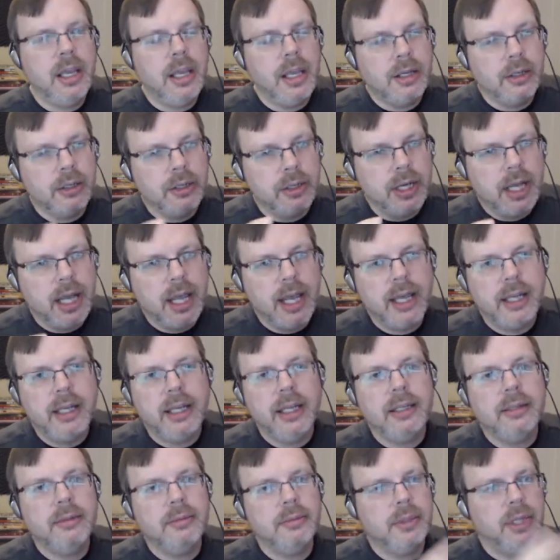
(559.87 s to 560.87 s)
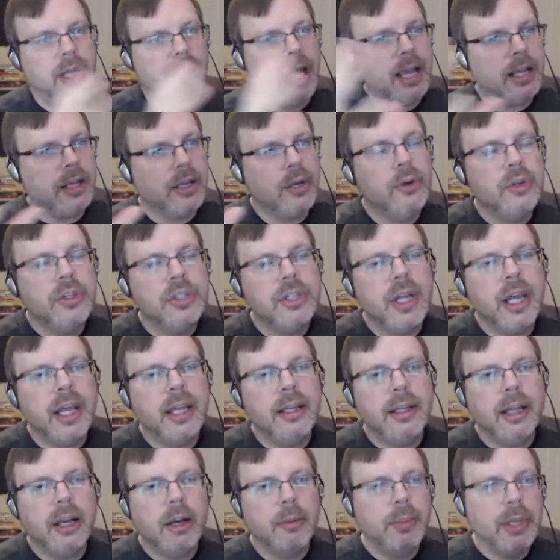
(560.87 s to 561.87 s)
internet. The echoes
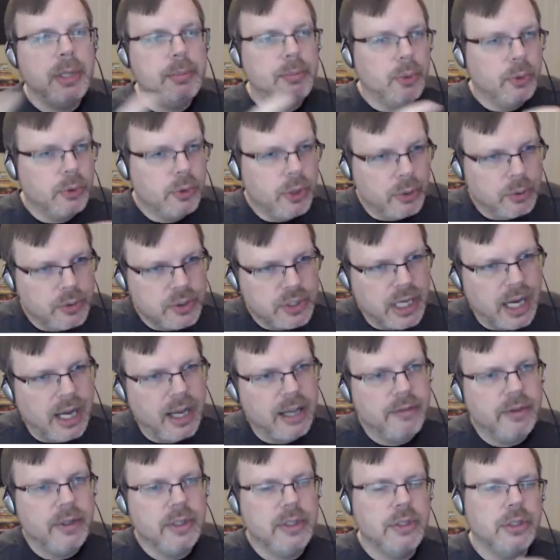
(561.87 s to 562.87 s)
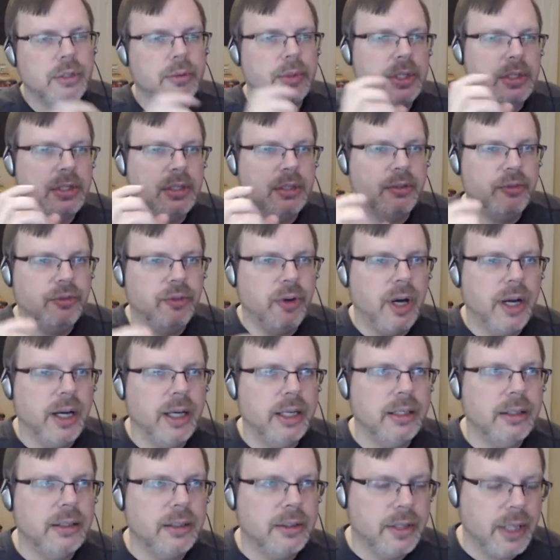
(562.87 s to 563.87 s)
stay there. People go dive into it to
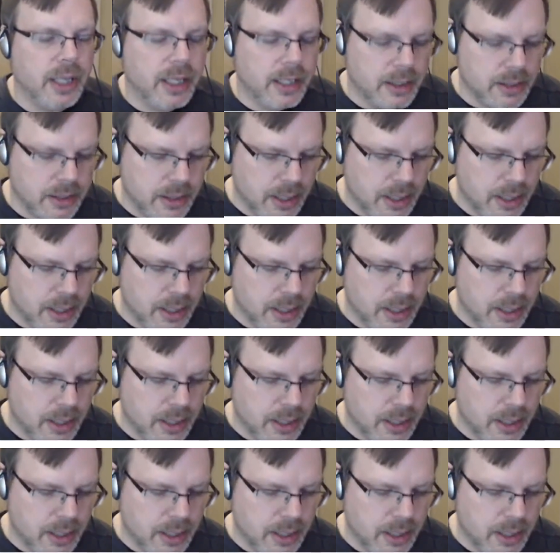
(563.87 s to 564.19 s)
find things